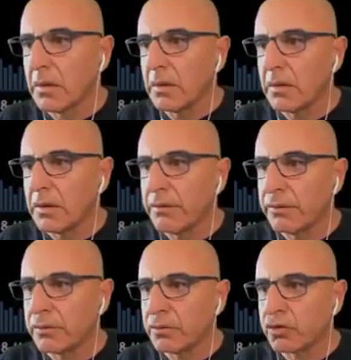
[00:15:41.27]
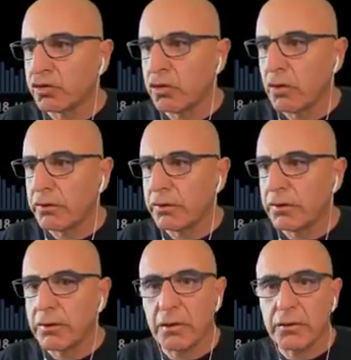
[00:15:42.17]
Looking to short
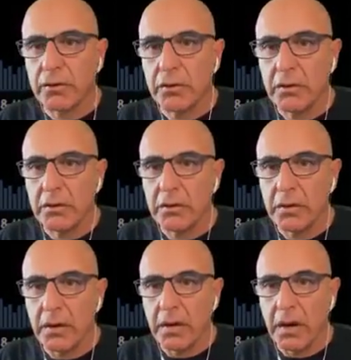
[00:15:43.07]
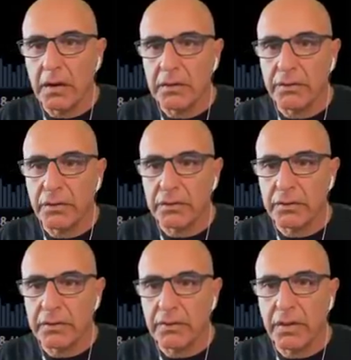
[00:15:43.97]
Cisco soon, under
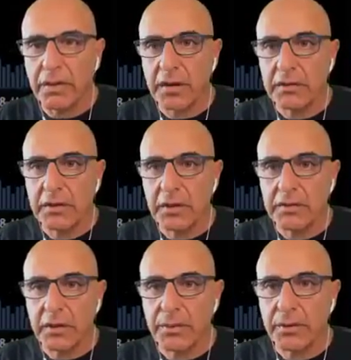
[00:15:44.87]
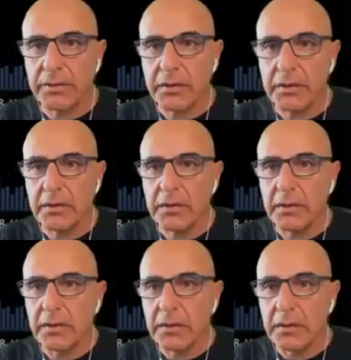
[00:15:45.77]
47.30 as I posted.
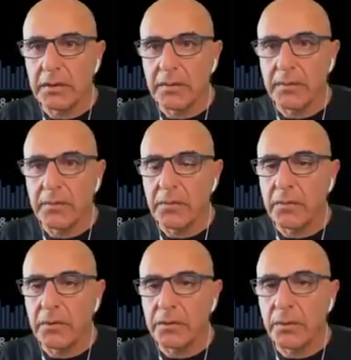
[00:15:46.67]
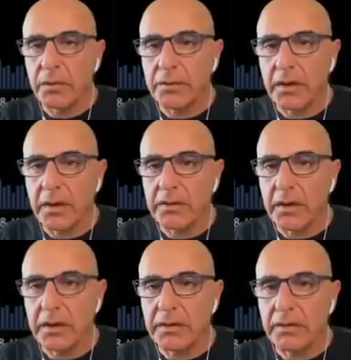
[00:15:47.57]
Small size,
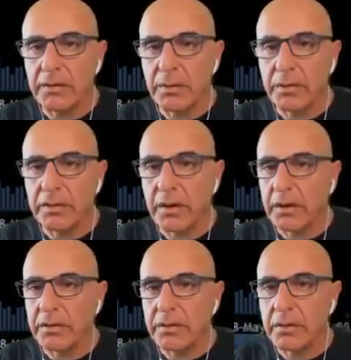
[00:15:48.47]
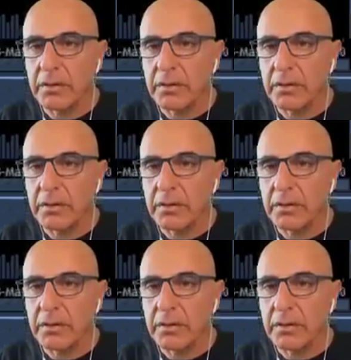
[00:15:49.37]
relatively small size.